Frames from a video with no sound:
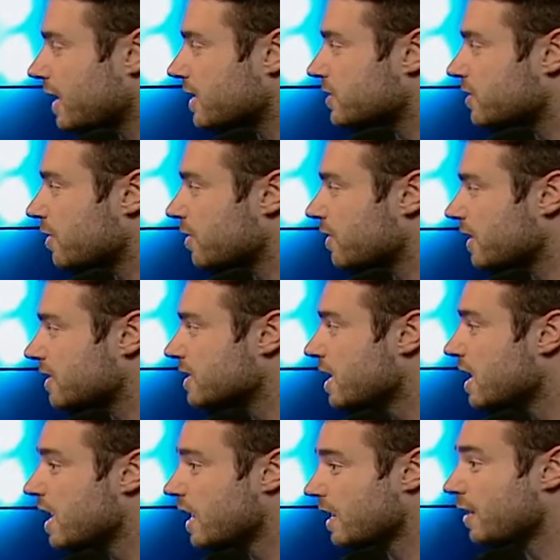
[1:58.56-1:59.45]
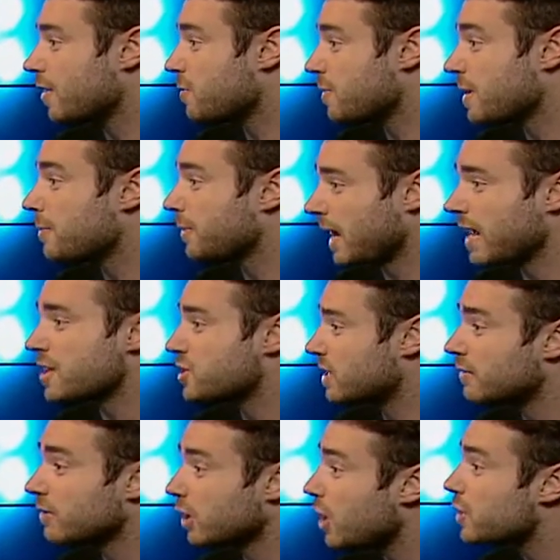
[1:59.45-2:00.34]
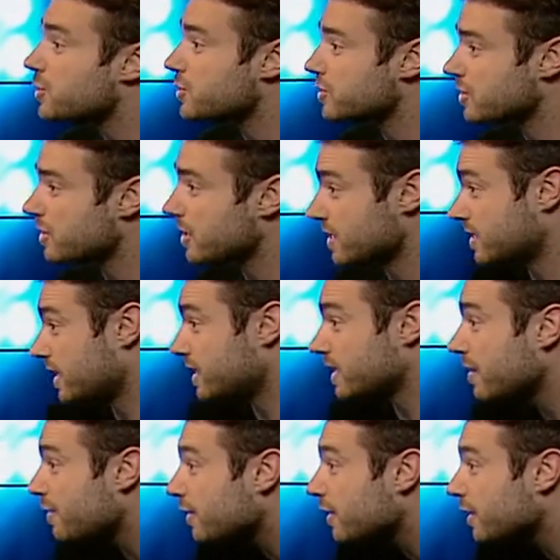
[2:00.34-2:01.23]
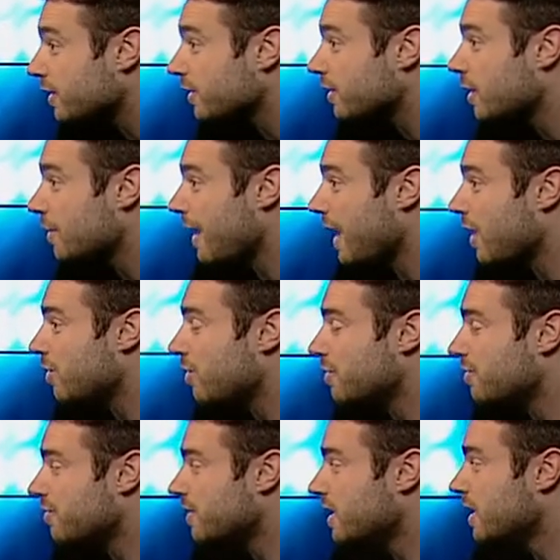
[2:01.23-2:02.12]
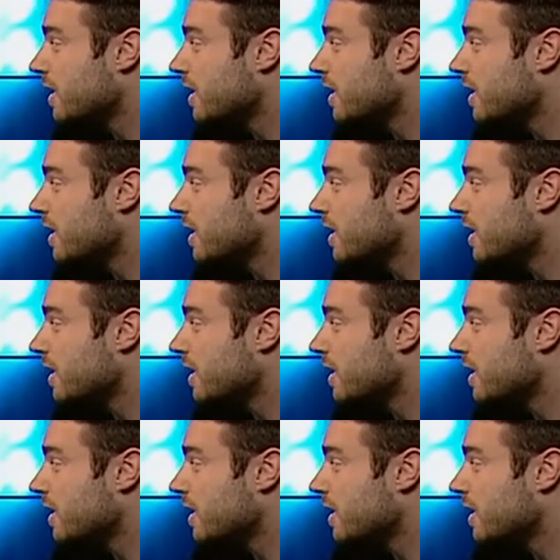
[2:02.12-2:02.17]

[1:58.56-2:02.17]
certain things, and other people actually have lost a significant amount of,